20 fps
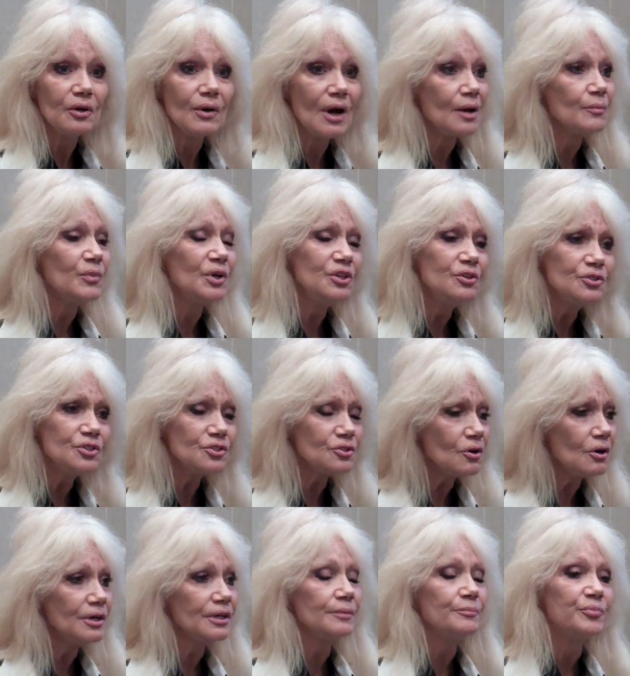And when you
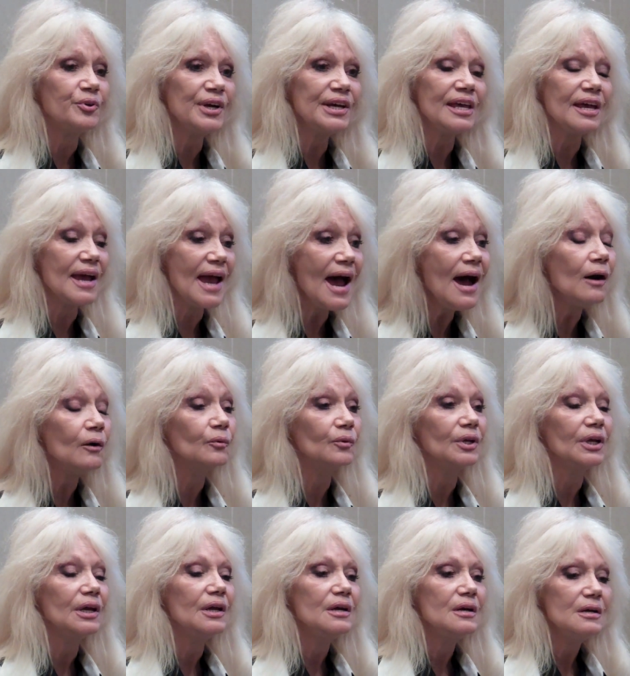started bringing out
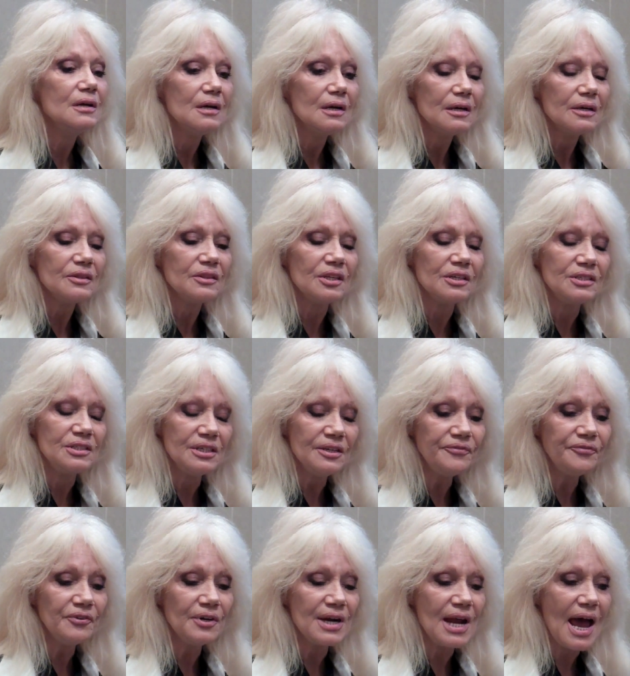the
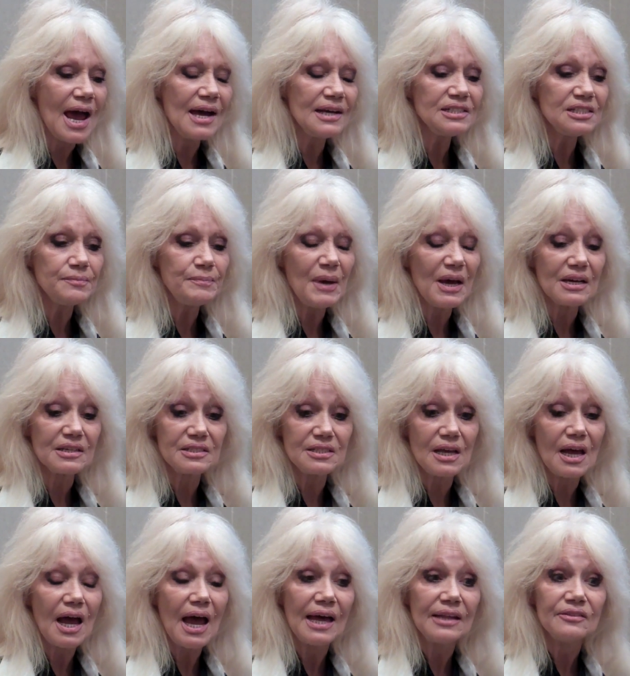different aspects
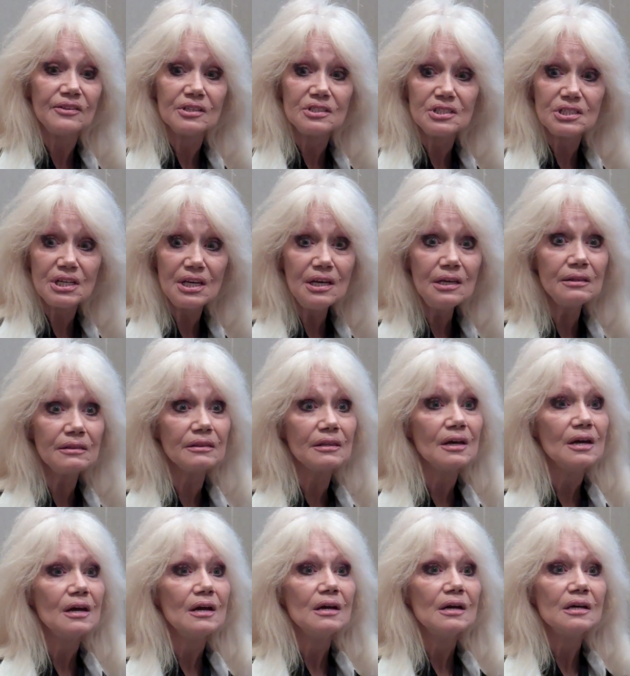and the teeth
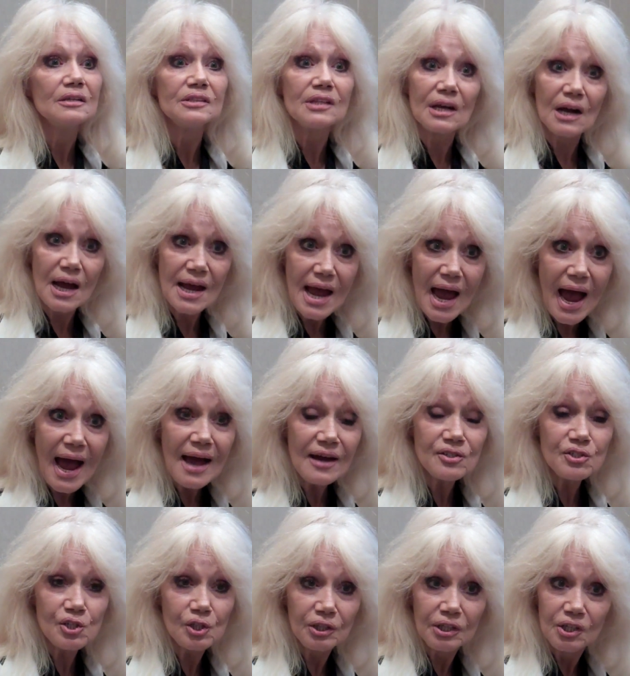that I
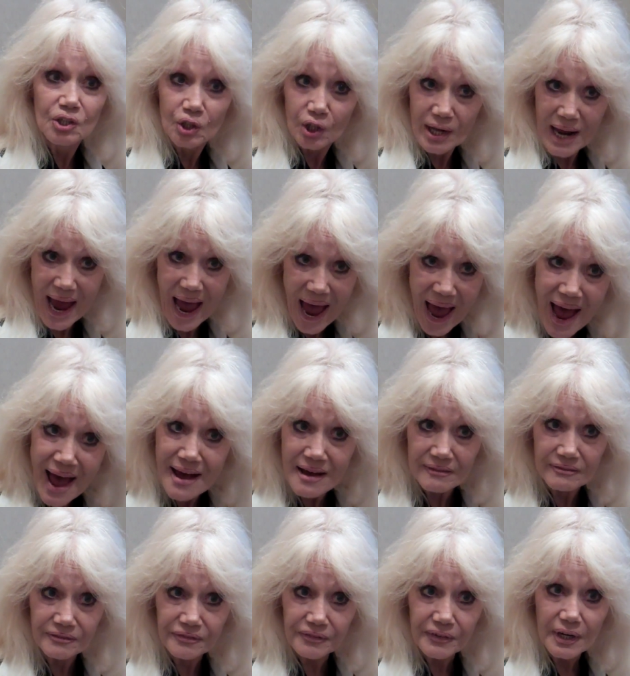actually could
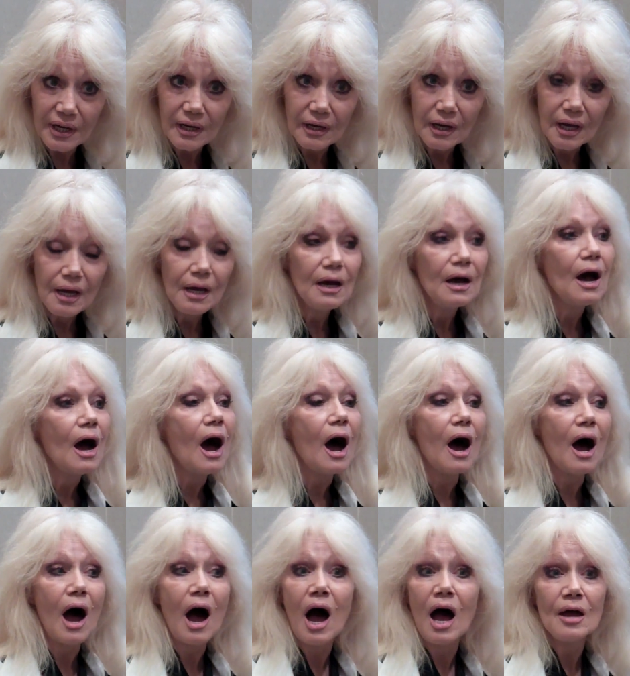have,
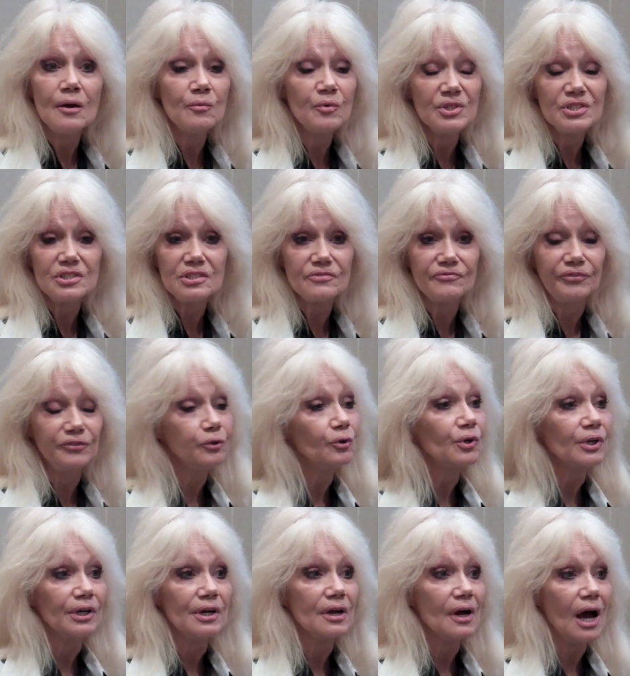I was
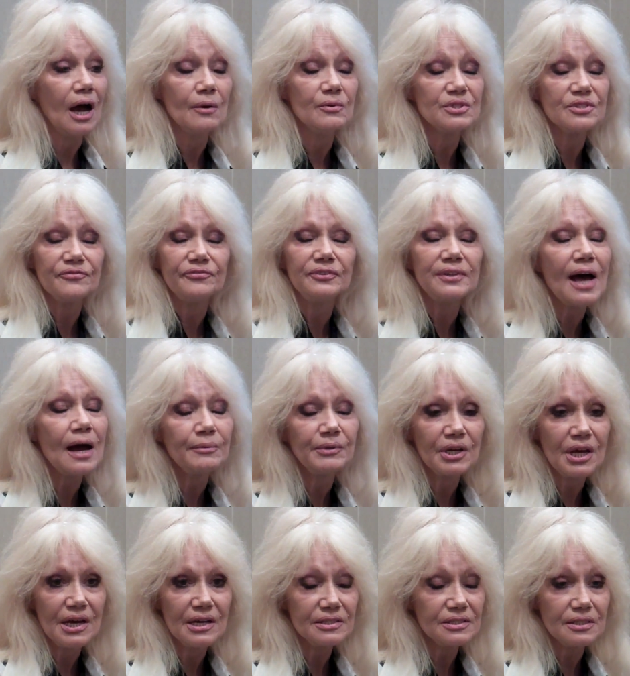floored. I was
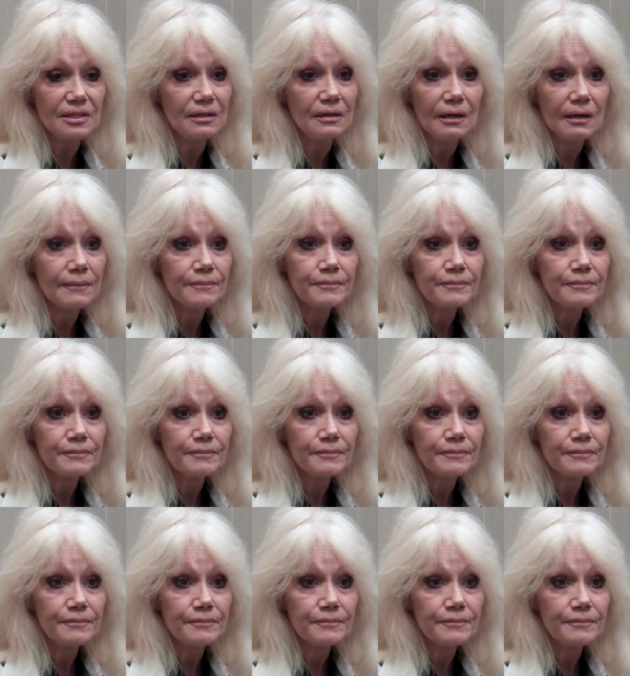flabbergasted.